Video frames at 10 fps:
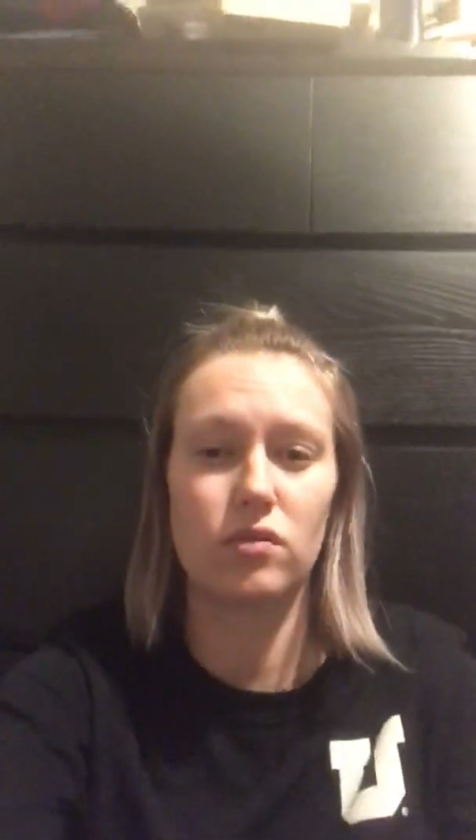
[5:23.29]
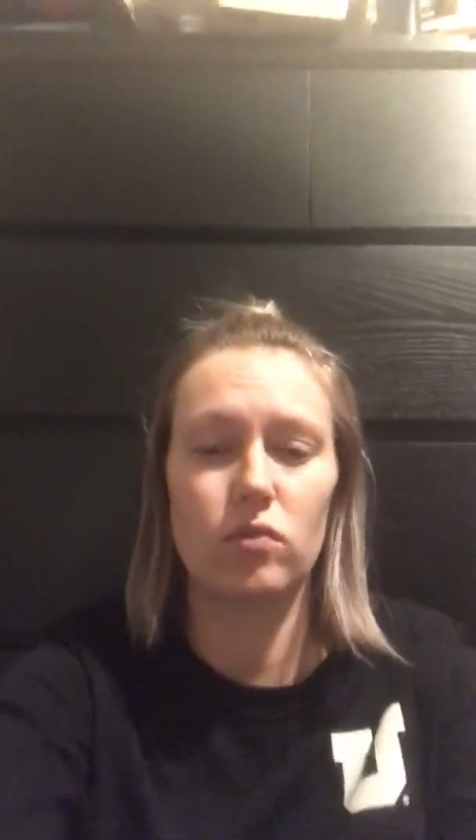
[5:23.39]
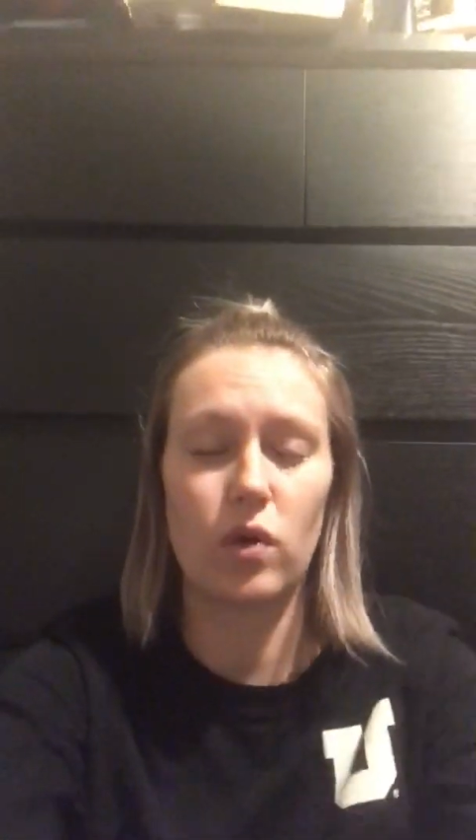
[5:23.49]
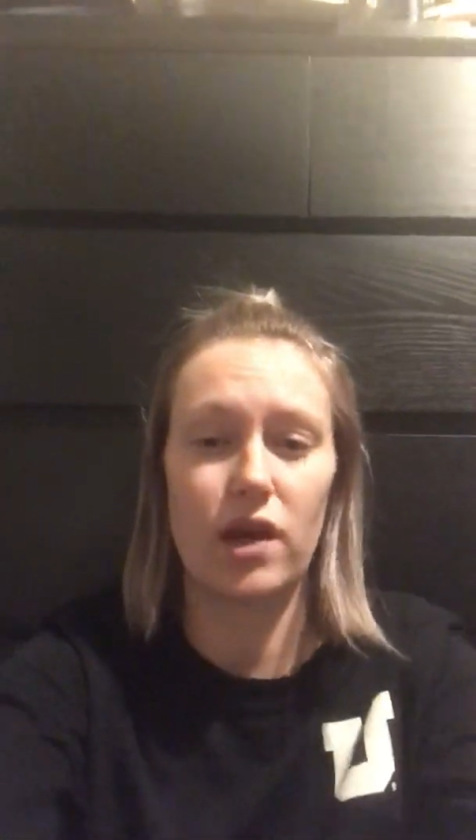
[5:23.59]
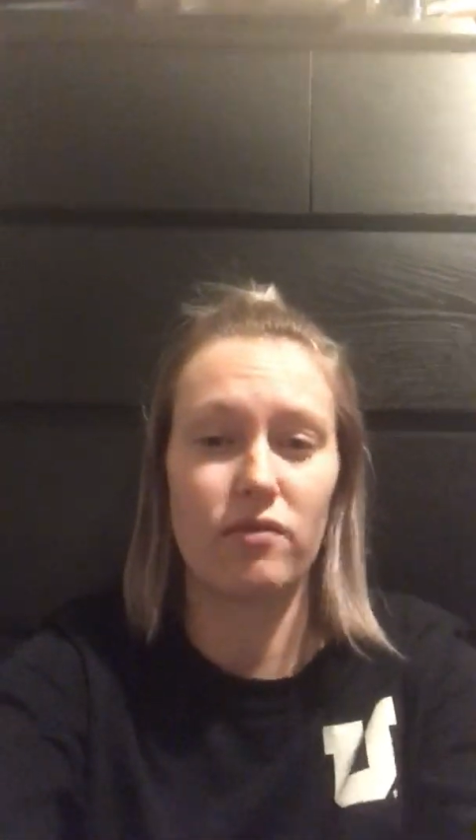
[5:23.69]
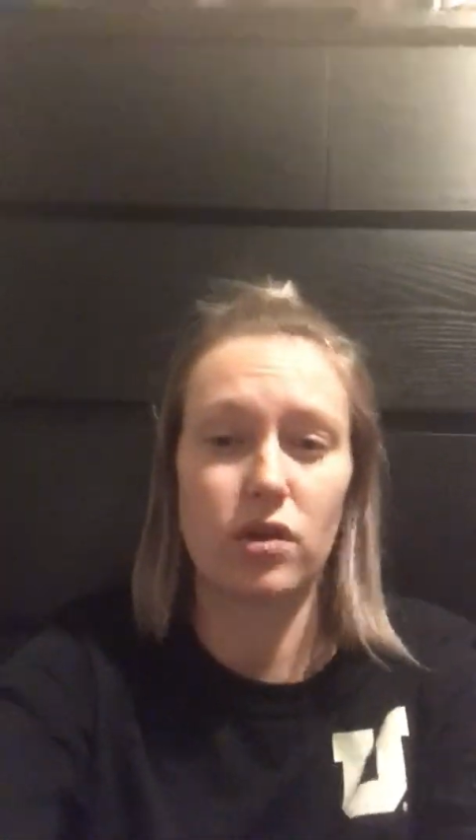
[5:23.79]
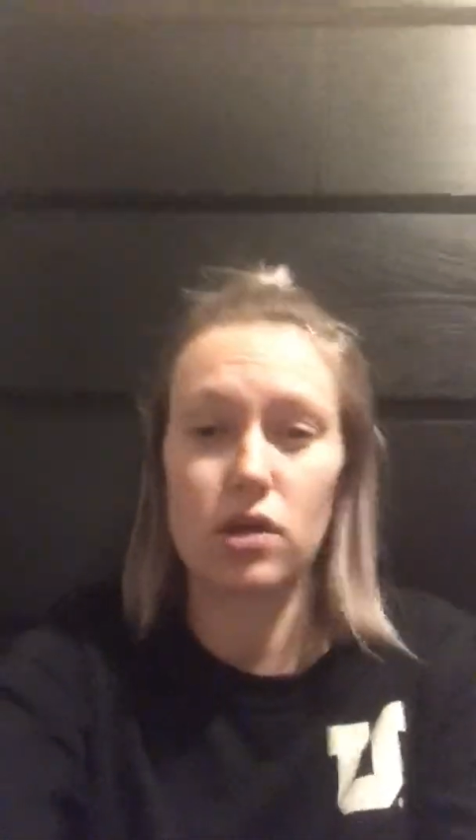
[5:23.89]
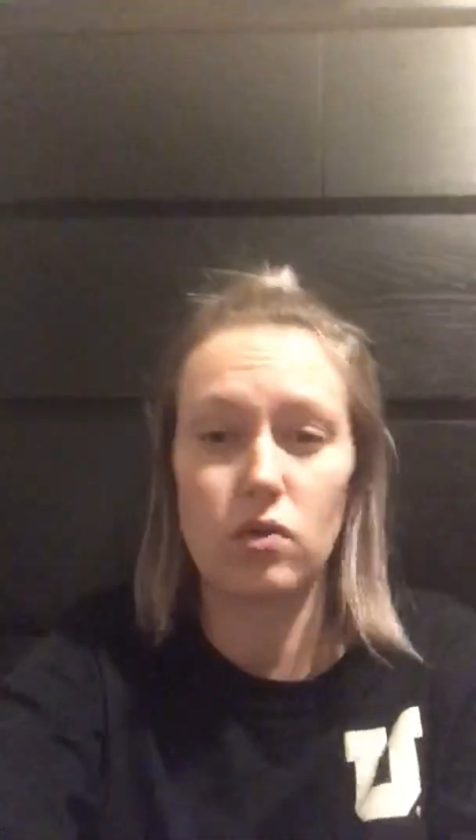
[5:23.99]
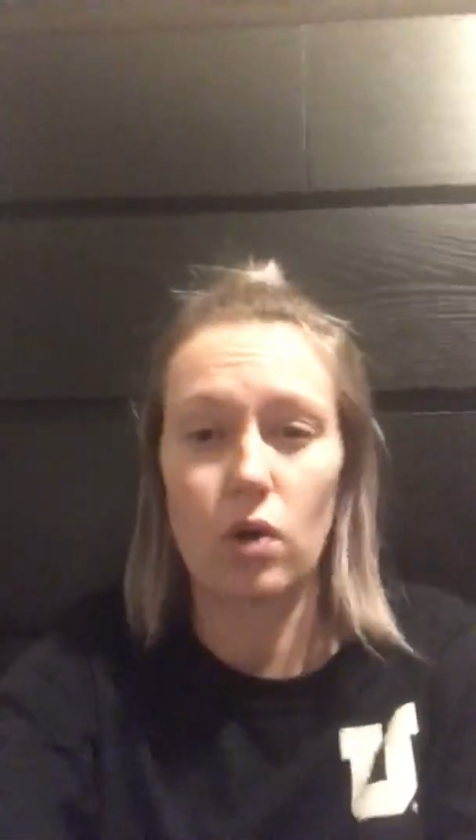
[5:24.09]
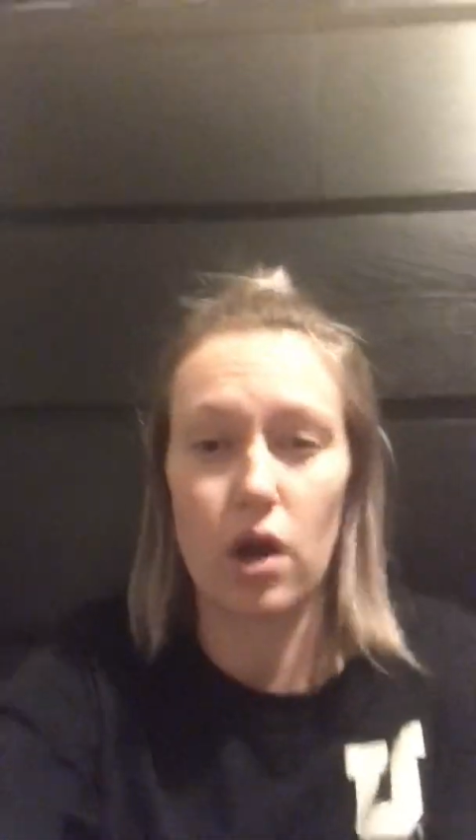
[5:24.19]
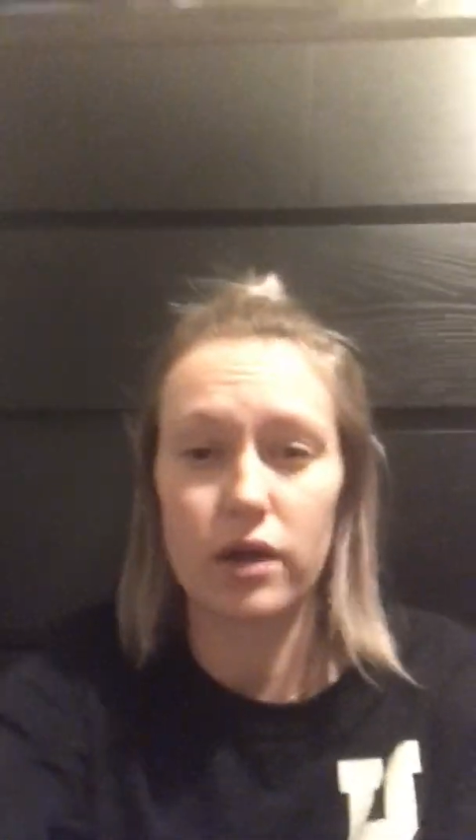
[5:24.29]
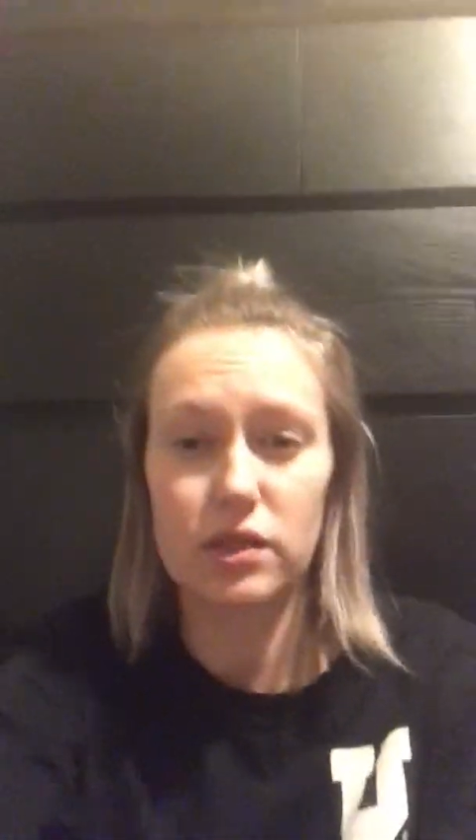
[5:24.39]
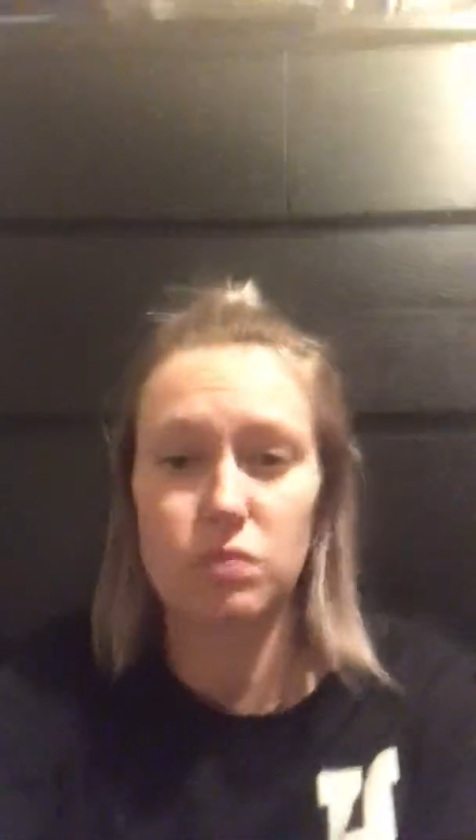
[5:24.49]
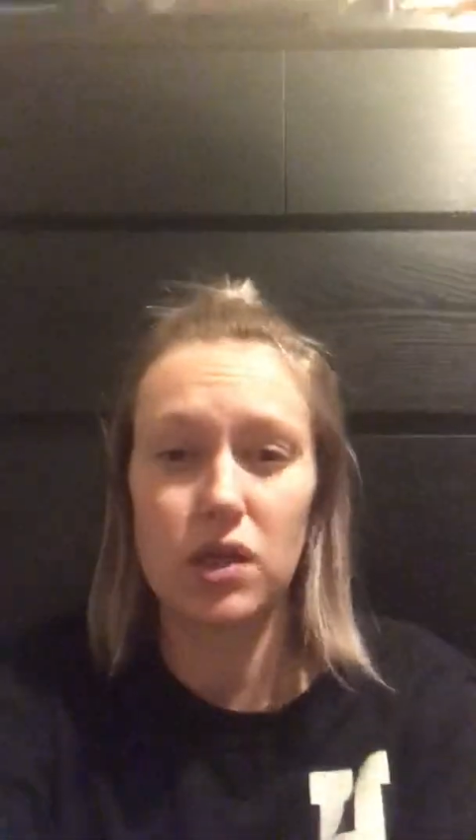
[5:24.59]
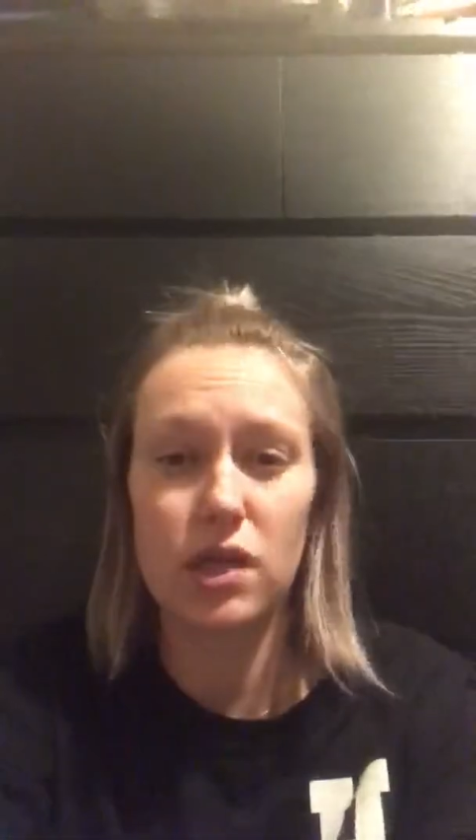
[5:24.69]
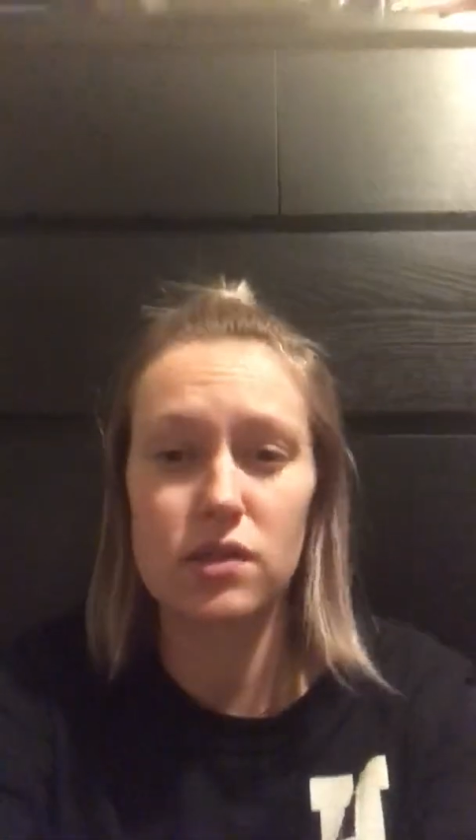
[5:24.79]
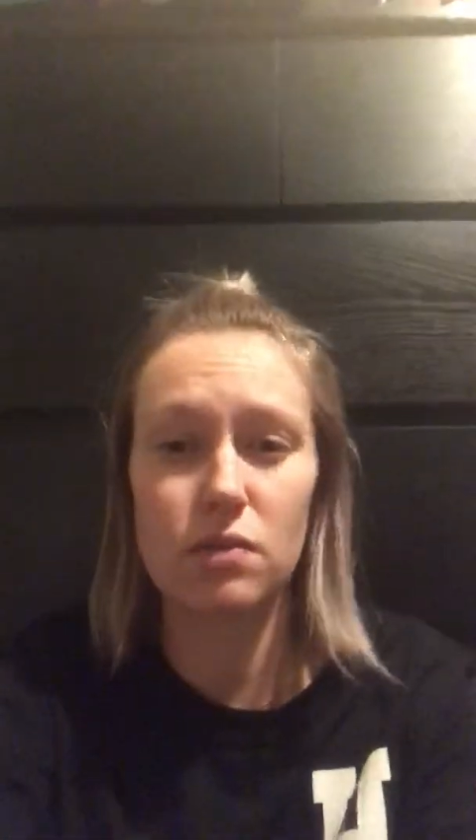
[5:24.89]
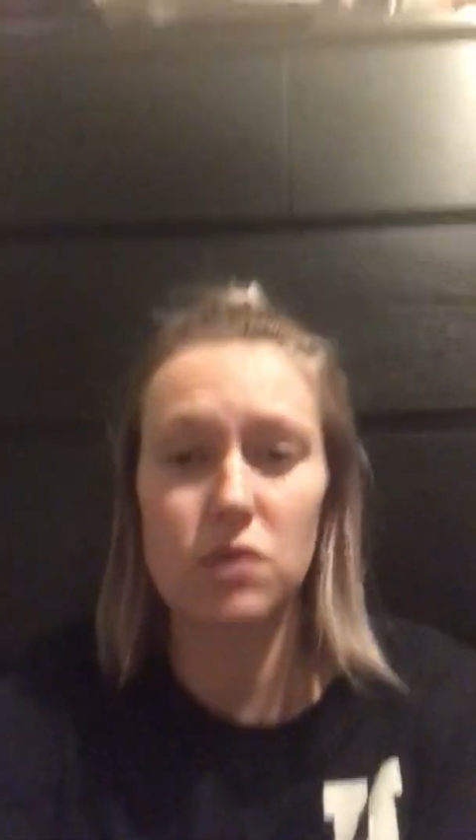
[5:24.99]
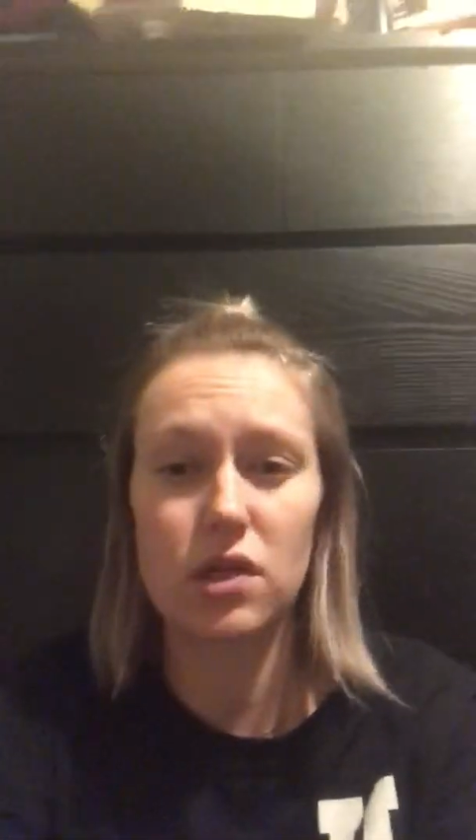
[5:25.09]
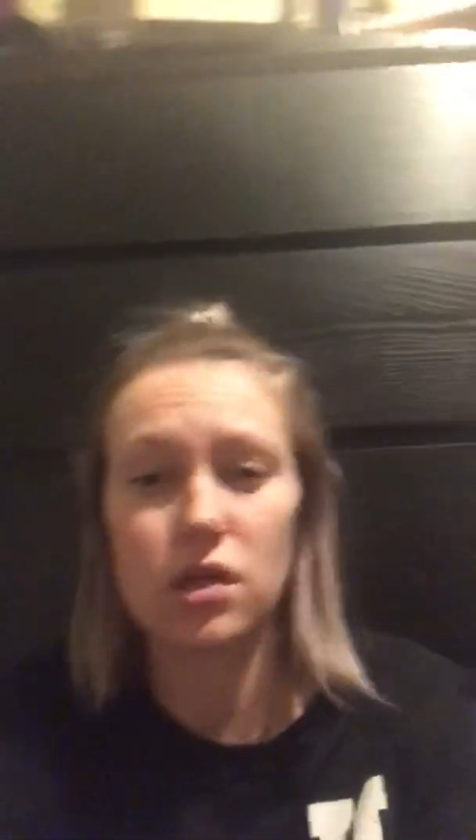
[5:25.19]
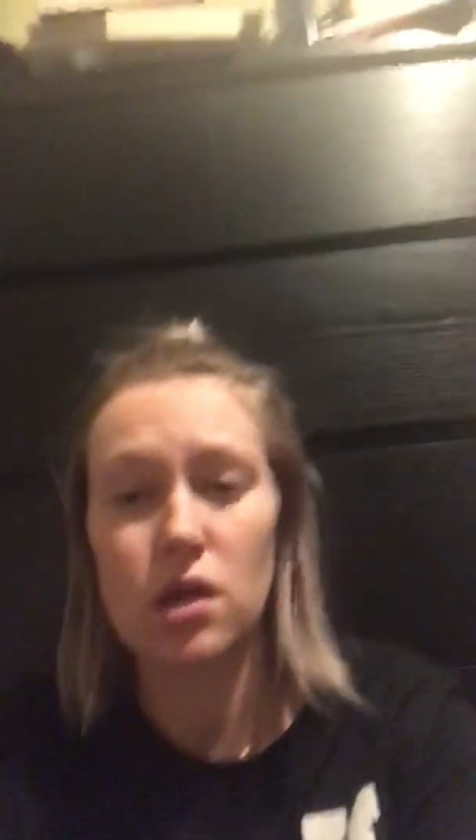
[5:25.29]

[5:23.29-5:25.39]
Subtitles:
whenever you are explaining something,